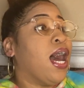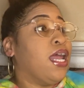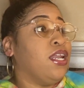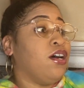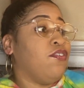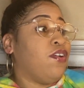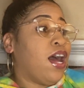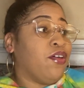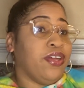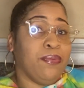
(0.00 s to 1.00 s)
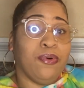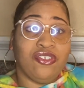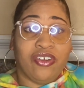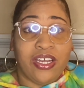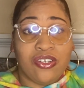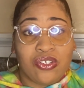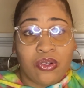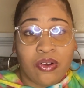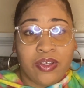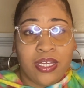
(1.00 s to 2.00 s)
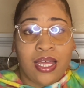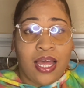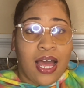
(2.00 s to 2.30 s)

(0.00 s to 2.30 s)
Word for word: I love how they're portraying the story.